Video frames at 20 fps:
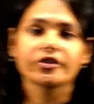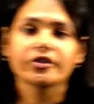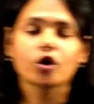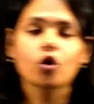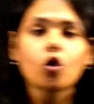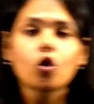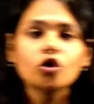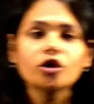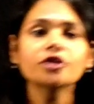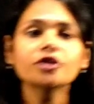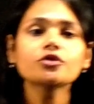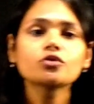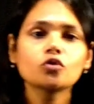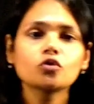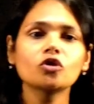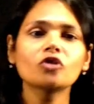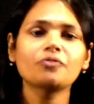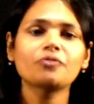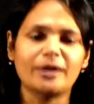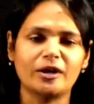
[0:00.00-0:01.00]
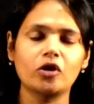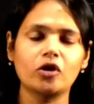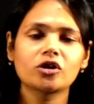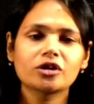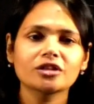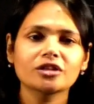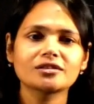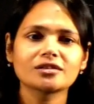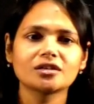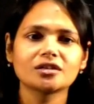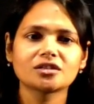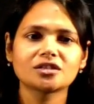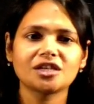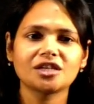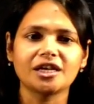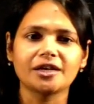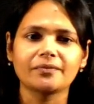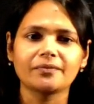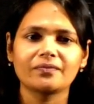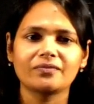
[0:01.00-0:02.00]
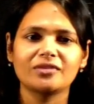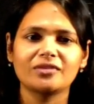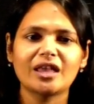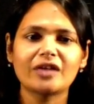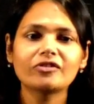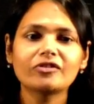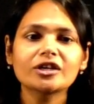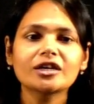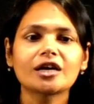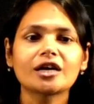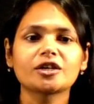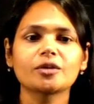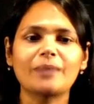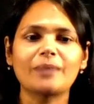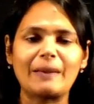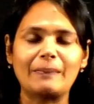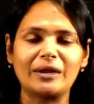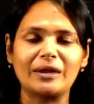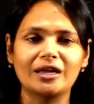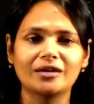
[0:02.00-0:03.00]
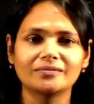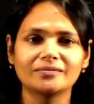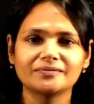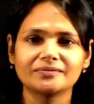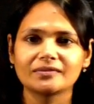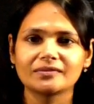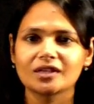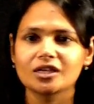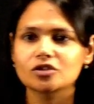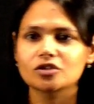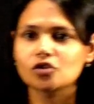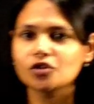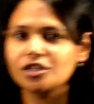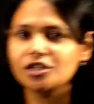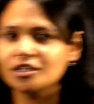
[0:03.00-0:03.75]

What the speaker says: The golden rule of periodontal surgery, never cut a papilla. So